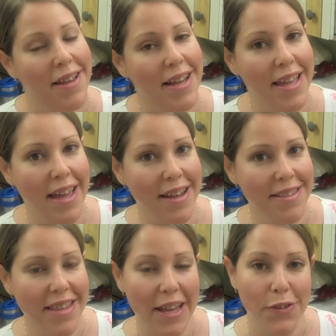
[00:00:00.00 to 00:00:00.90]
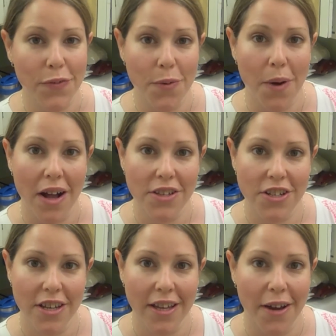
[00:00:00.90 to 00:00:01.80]
Again, thanks for
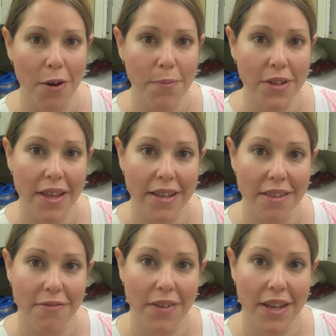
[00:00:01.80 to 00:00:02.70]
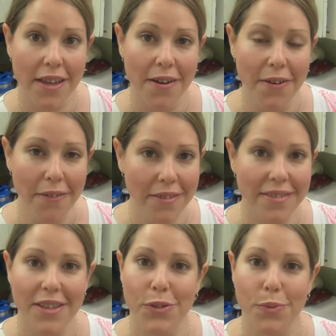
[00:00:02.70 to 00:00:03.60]
watching. I hope you liked the video.
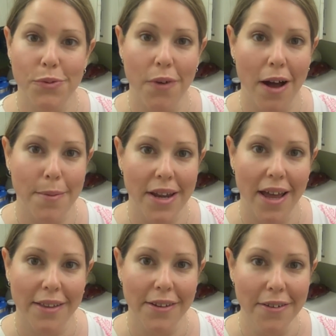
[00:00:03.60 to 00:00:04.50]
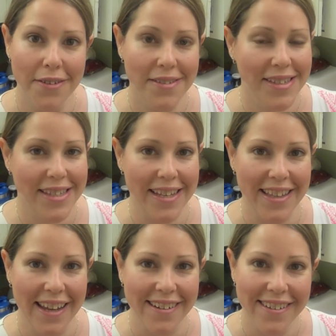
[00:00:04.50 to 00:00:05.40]
This was Robin Adler. See you
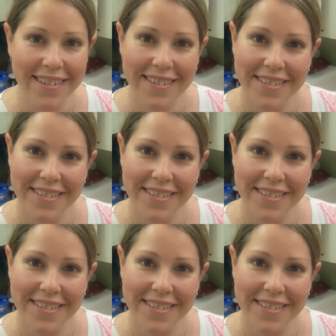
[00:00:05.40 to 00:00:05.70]
later.